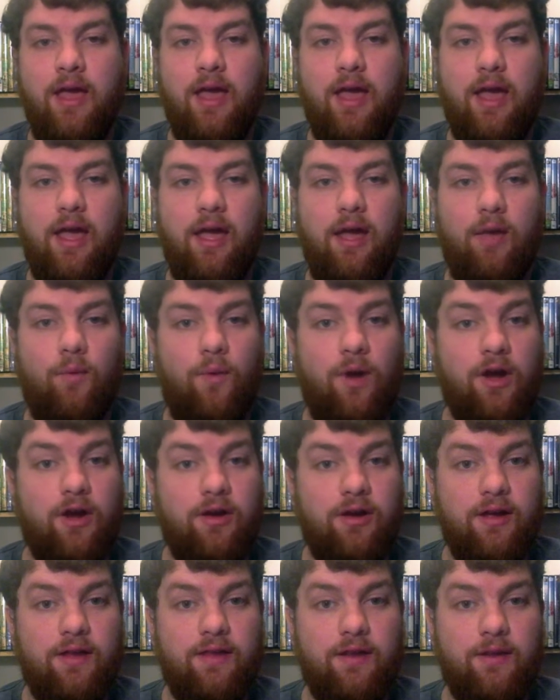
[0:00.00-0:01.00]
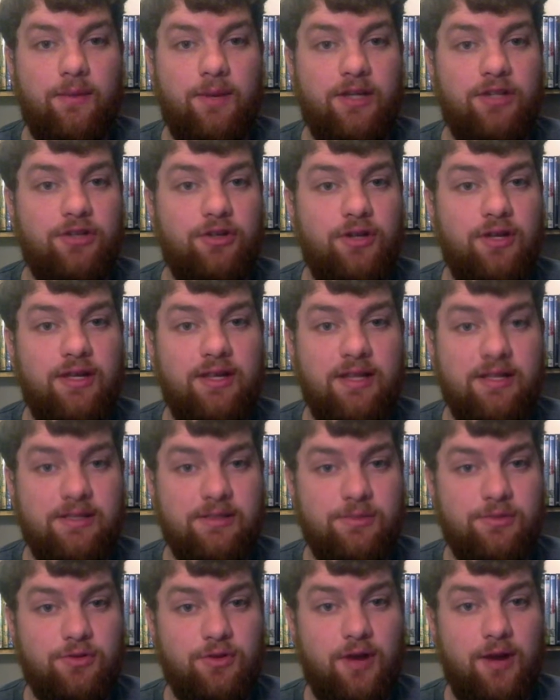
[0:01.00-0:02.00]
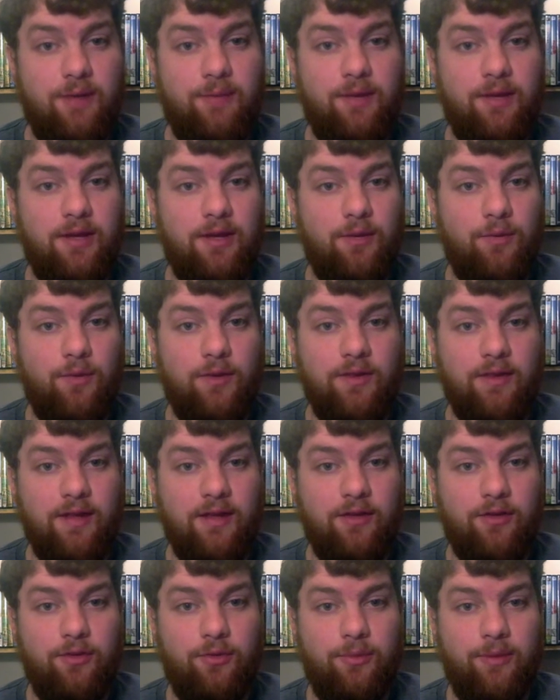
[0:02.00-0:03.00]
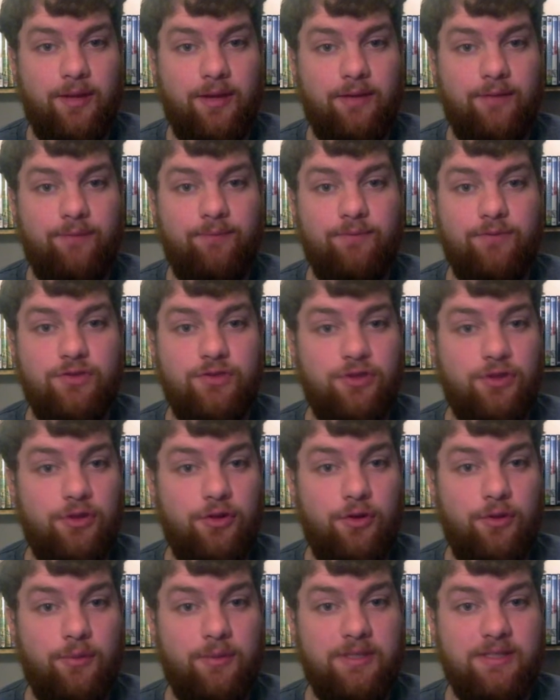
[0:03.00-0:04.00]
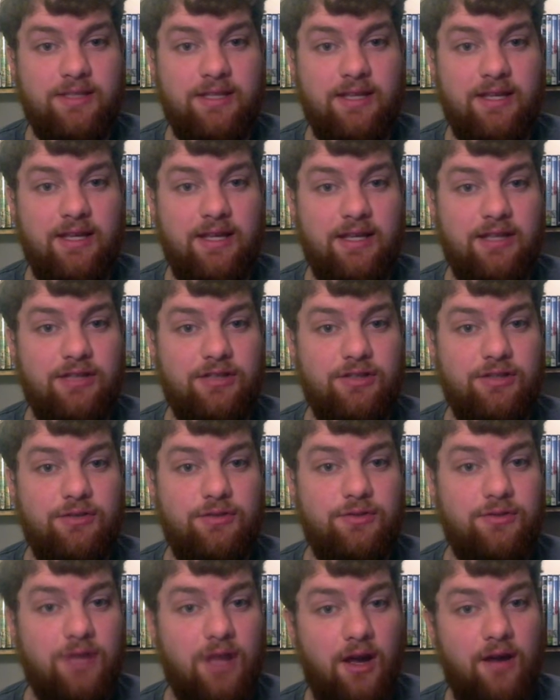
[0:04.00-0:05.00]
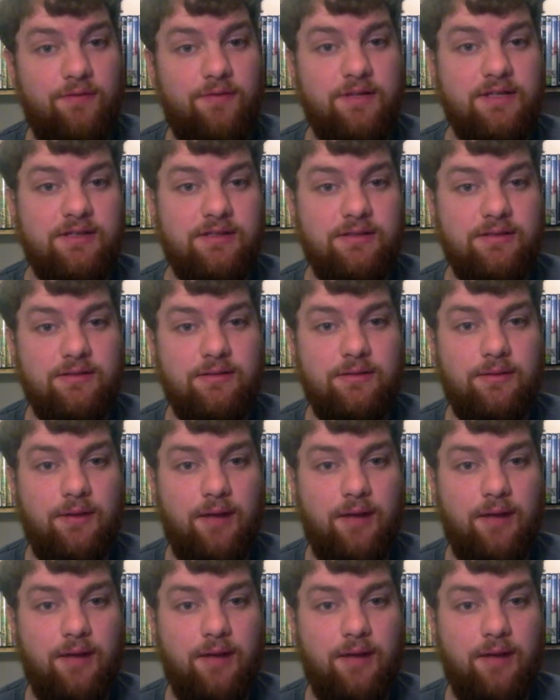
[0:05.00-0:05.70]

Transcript: And while you're down there, make sure you hit that subscribe button and ring that little bell so you don't miss any issues of this